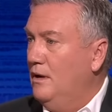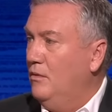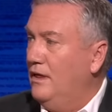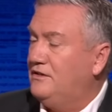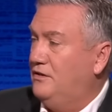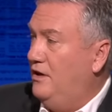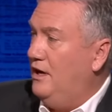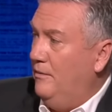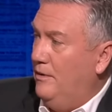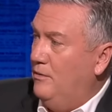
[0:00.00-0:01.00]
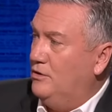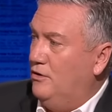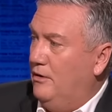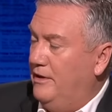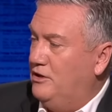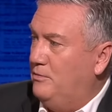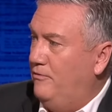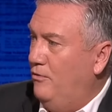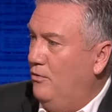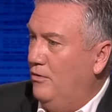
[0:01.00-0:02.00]
Well, that's the thing. I mean, we were talking about this
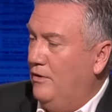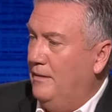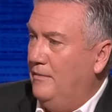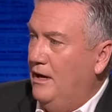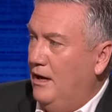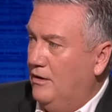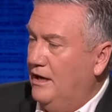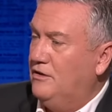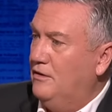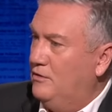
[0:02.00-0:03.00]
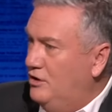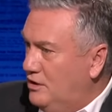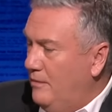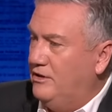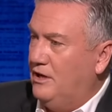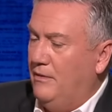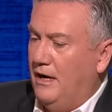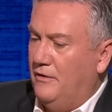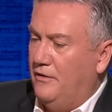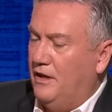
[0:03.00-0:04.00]
before. I'll get to just let me say
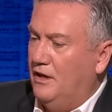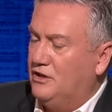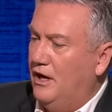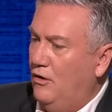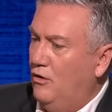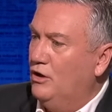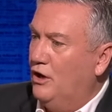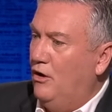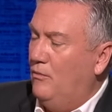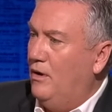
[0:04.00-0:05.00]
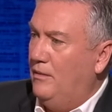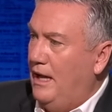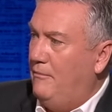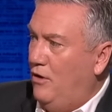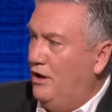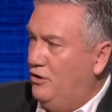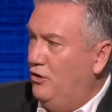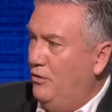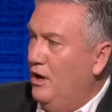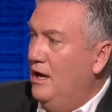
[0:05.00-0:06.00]
one other thing there. So early on, what that might
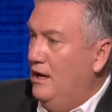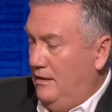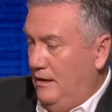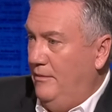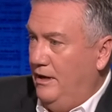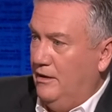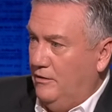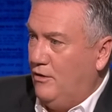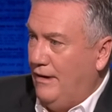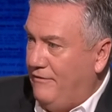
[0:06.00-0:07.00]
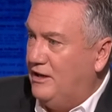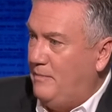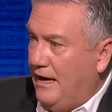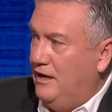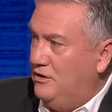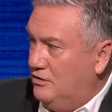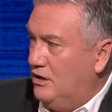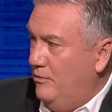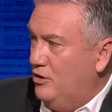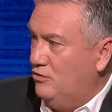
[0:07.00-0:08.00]
do, I mean, the graphics package is a
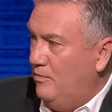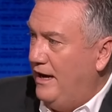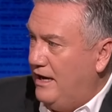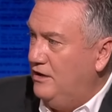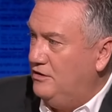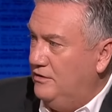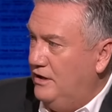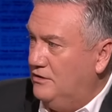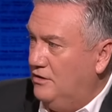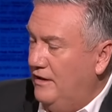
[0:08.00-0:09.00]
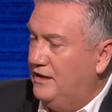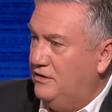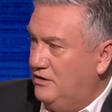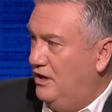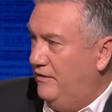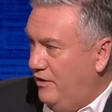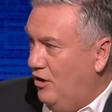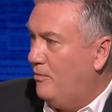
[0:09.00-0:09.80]
commercial package and things like that. It's a TV operator.